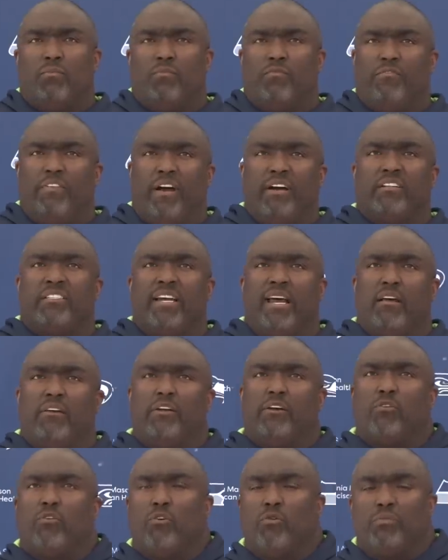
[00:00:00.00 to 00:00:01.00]
Very
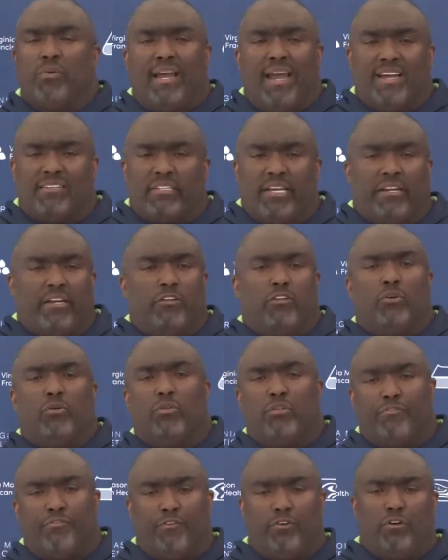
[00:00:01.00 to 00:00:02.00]
talented group, guys that can do
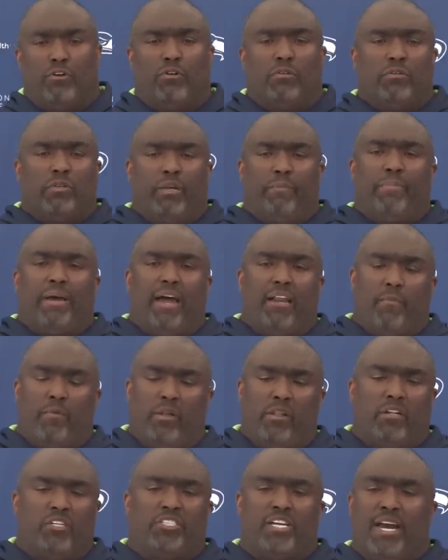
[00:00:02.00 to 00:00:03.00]
the full embodiment
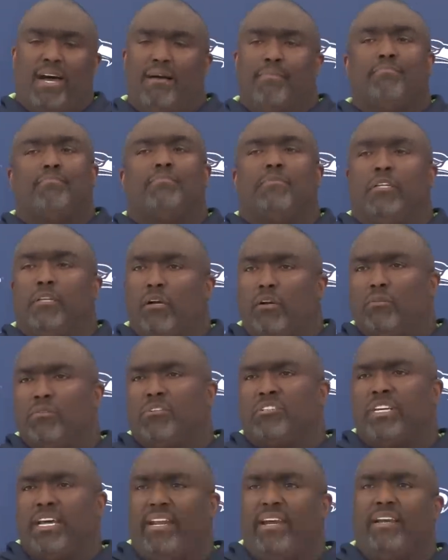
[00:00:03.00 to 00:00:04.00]
of the job. You know,
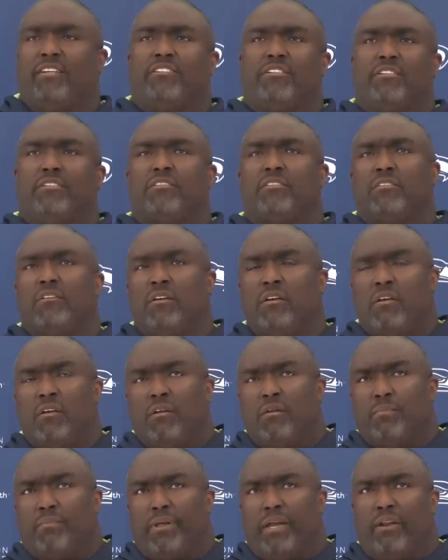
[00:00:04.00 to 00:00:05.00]
set edges,
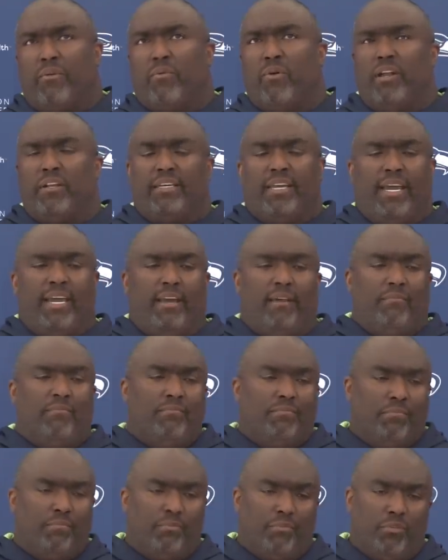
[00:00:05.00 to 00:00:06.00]
play the run game,
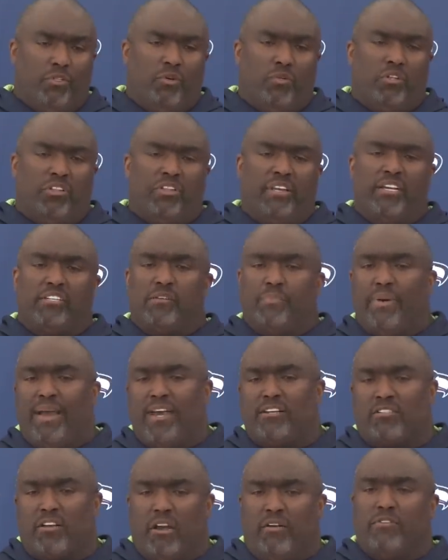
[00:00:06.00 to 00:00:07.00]
do the things in
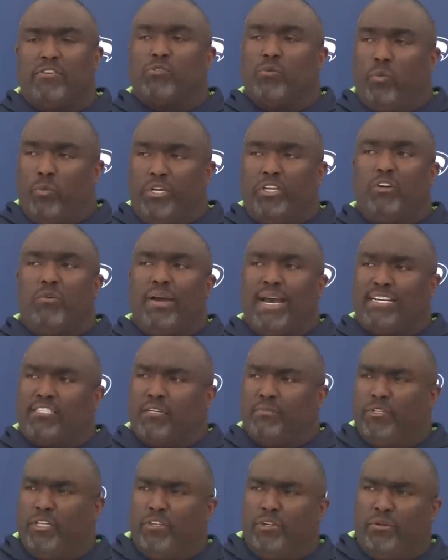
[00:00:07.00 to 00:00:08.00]
pass coverage when we do ask
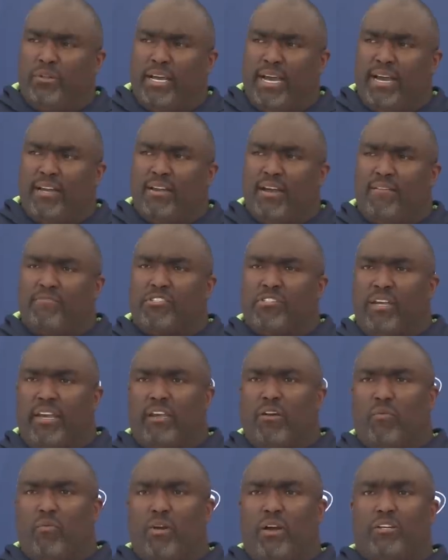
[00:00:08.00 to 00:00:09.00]
them to do that. And obviously, they
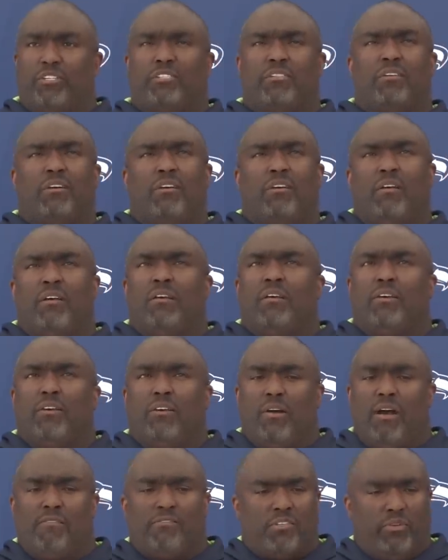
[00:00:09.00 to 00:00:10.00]
can rush. You
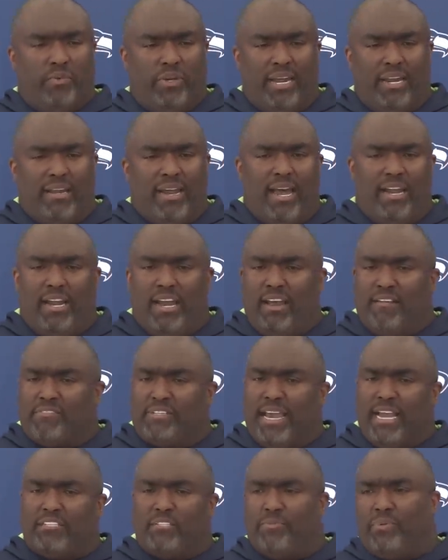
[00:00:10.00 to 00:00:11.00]
know, obviously, we got 9.5
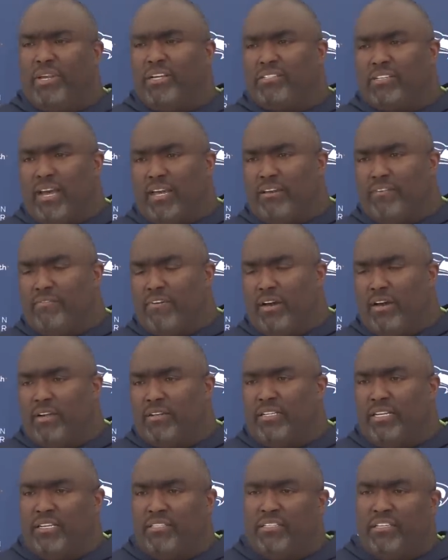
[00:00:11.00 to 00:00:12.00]
sacks apiece out of
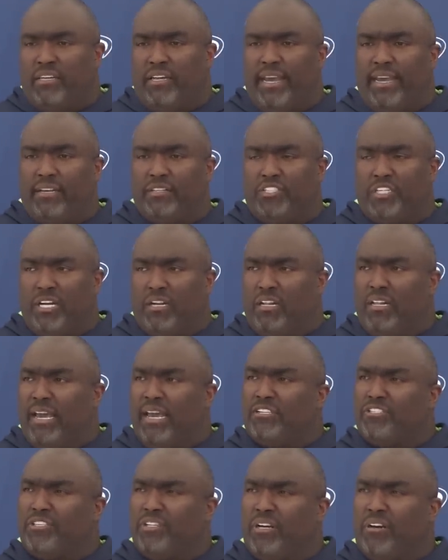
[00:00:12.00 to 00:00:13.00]
DT and Chenna
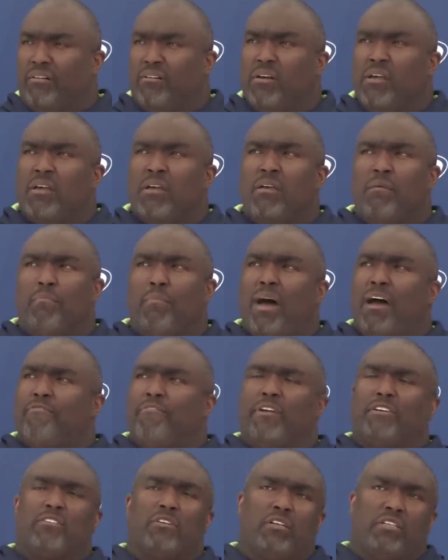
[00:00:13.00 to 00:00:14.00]
last year.
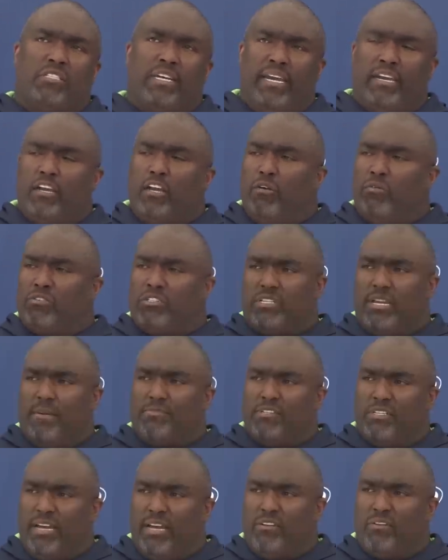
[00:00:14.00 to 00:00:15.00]
Mafe's going to take huge
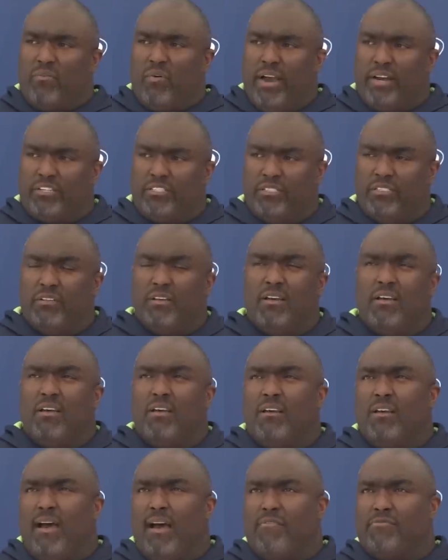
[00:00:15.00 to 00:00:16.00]
steps in that direction.
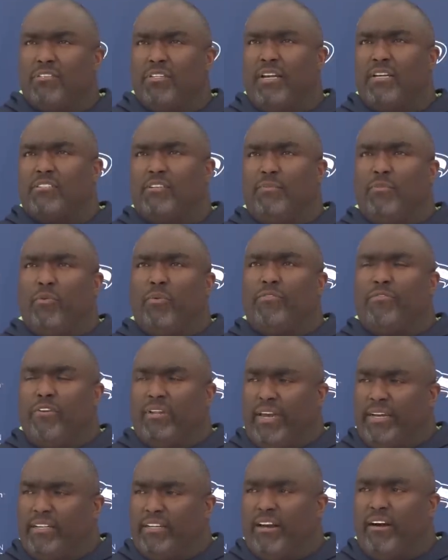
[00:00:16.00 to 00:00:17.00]
Obviously, that's something we feel
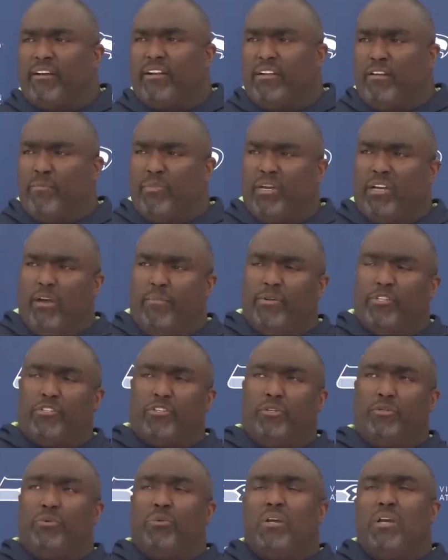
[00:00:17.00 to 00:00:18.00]
like Derek and them be coming
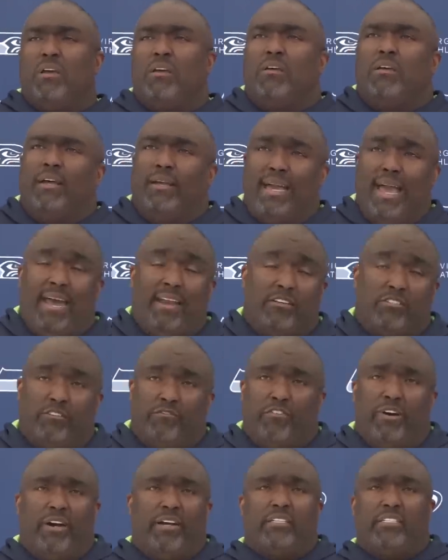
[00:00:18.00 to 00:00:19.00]
to. A guy that's a
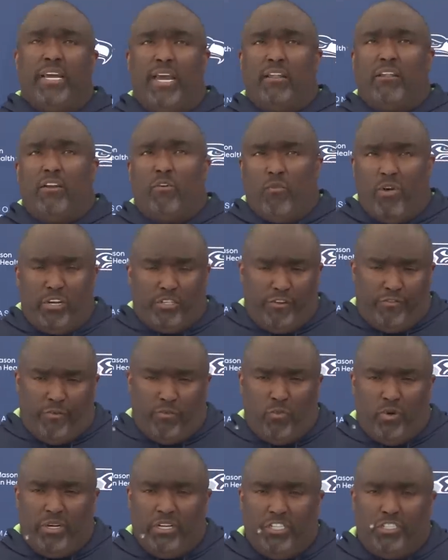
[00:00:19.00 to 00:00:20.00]
very talented rusher
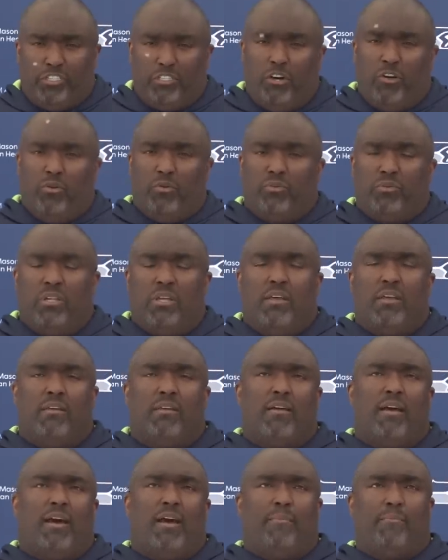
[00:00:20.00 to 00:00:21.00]
from what he's shown,
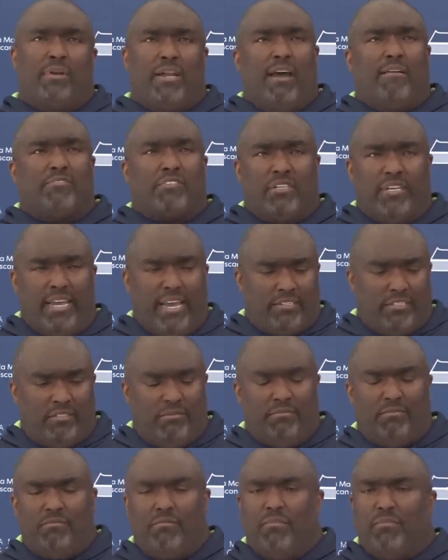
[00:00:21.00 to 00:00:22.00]
but obviously, he
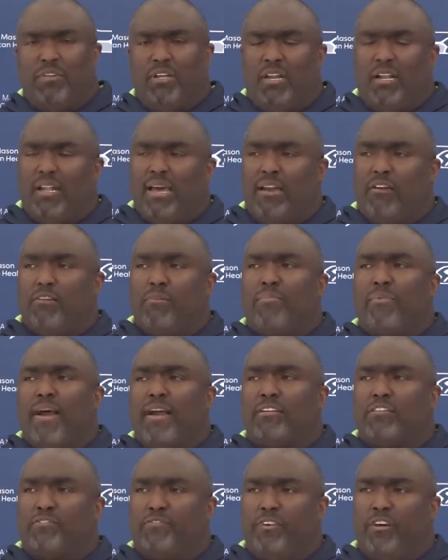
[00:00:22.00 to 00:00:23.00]
hasn't done a lot on the
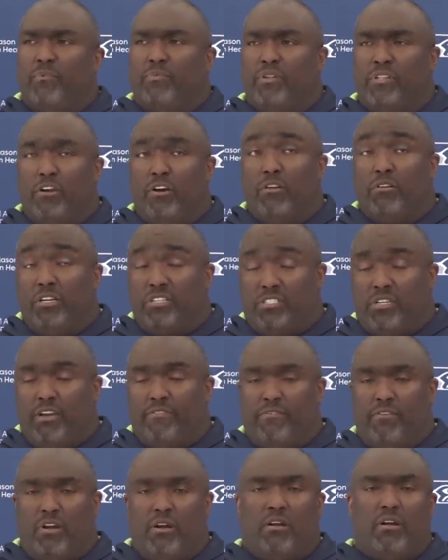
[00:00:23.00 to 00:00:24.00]
practice field. But the early
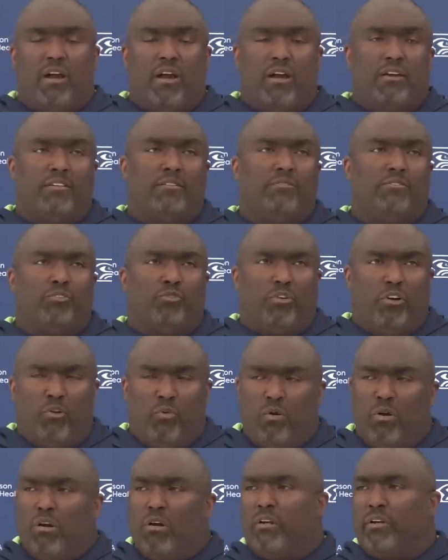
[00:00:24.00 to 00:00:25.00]
stuff in our drill
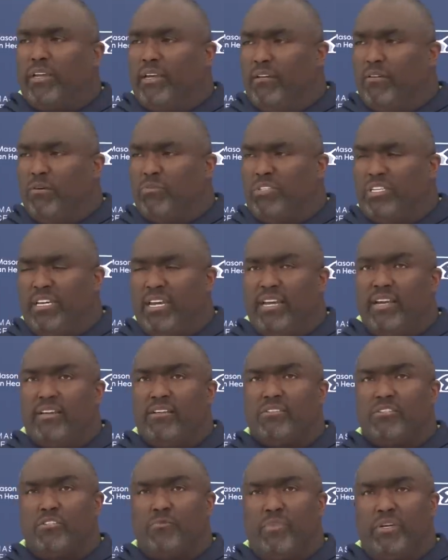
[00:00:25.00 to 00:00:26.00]
work and
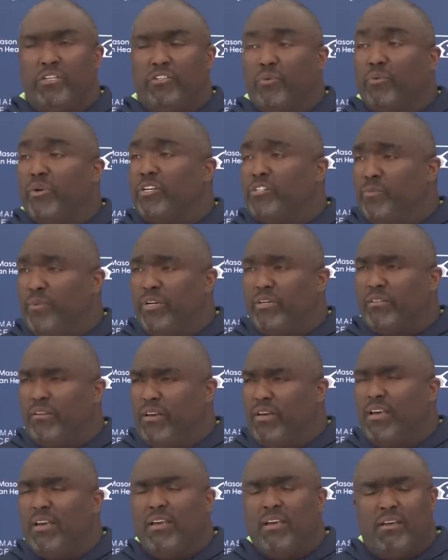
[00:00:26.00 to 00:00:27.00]
OTAs has been Tariq Smith.
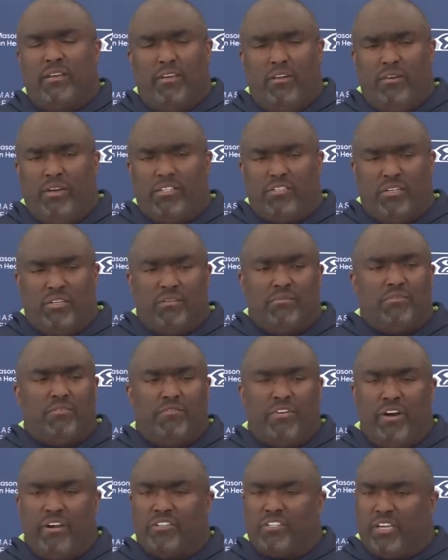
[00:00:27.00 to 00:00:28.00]
You know, he's a
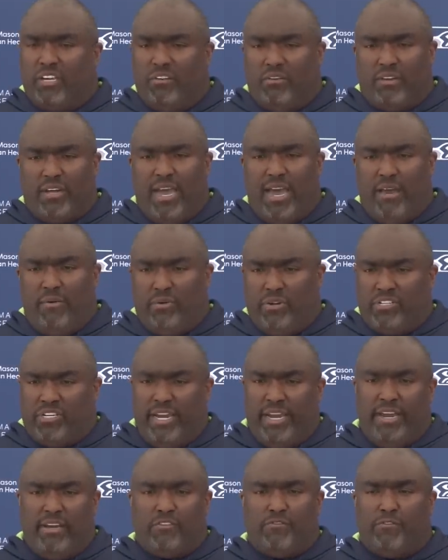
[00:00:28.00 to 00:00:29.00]
very skilled guy with his
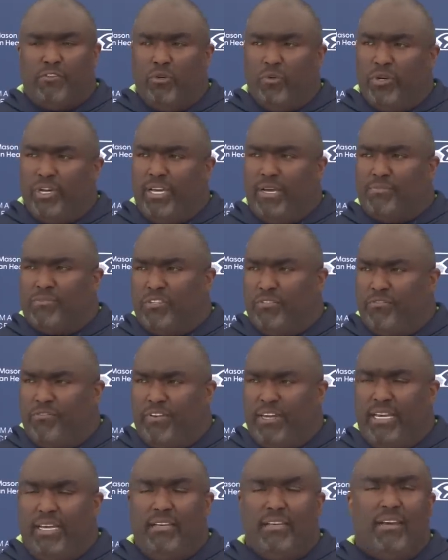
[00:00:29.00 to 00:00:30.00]
hands, fluid hips and
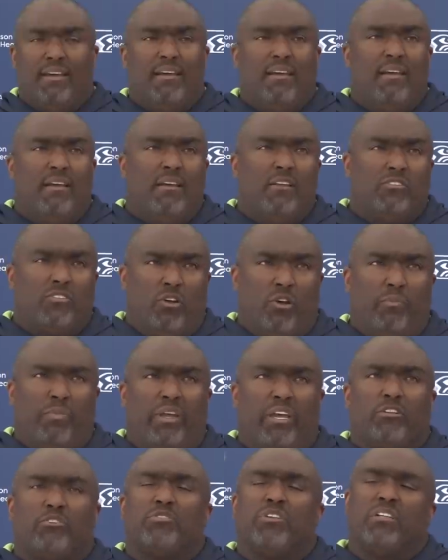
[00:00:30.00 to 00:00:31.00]
feet. So it'll be
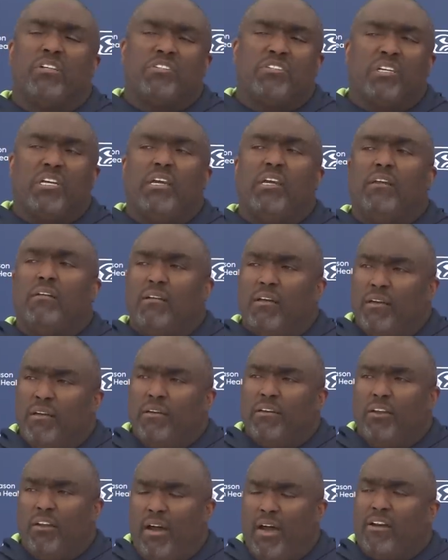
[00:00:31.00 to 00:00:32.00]
interesting to see,
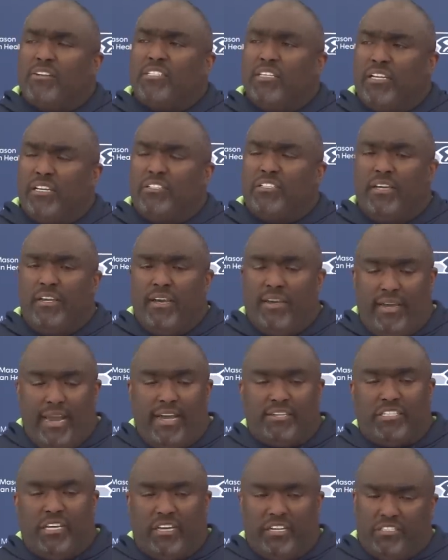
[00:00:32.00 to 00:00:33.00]
you know,
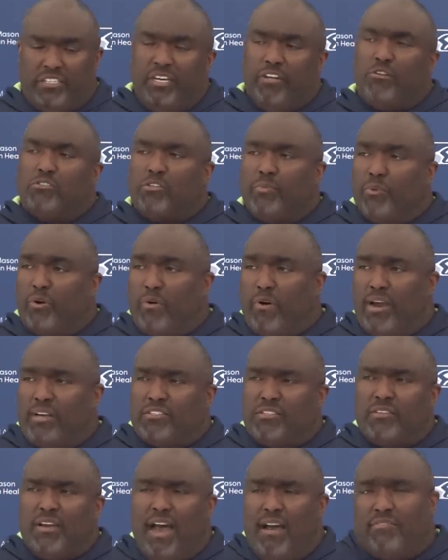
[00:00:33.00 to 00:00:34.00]
as he continues to
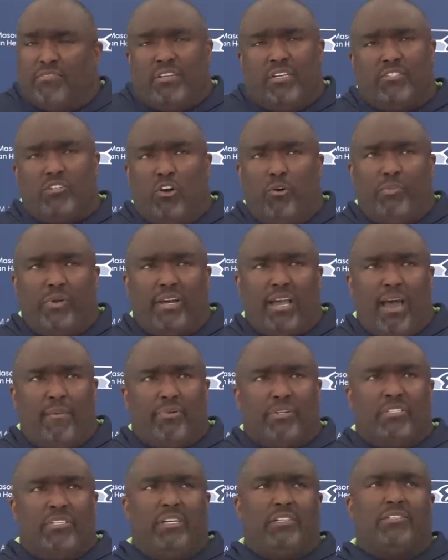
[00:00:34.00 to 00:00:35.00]
progress. Obviously, it's open
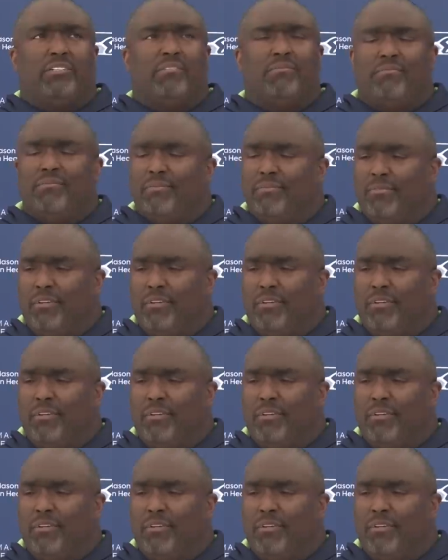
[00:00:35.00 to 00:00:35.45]
competition.